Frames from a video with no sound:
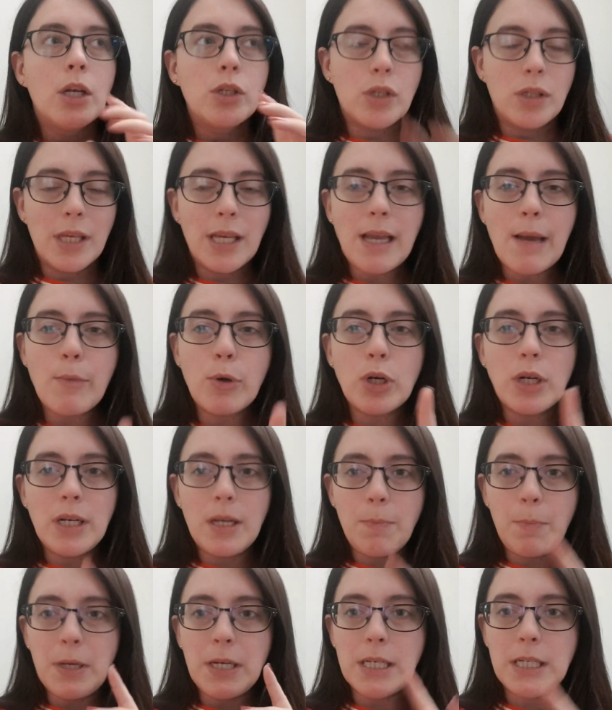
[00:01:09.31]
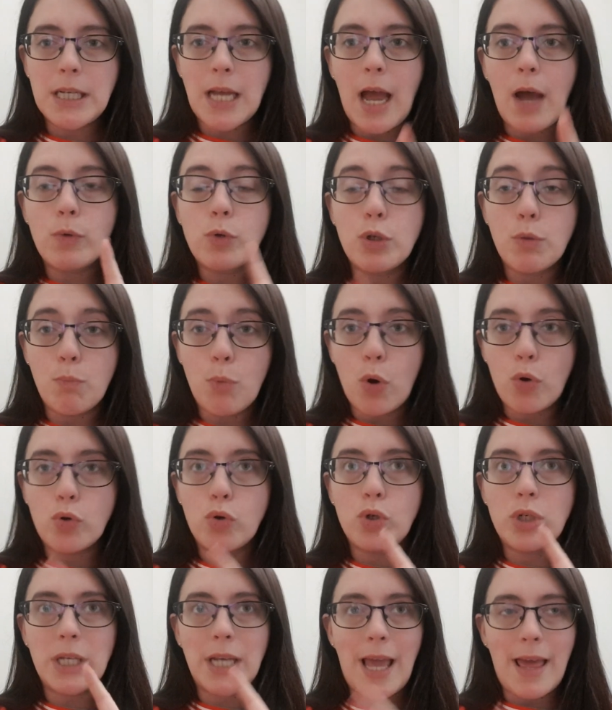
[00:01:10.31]
So I think I'm going to nip into town
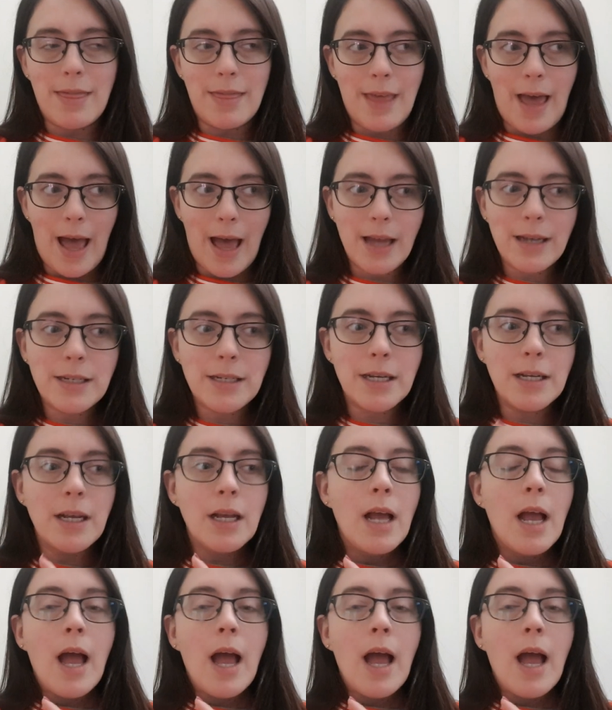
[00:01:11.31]
tomorrow to get that.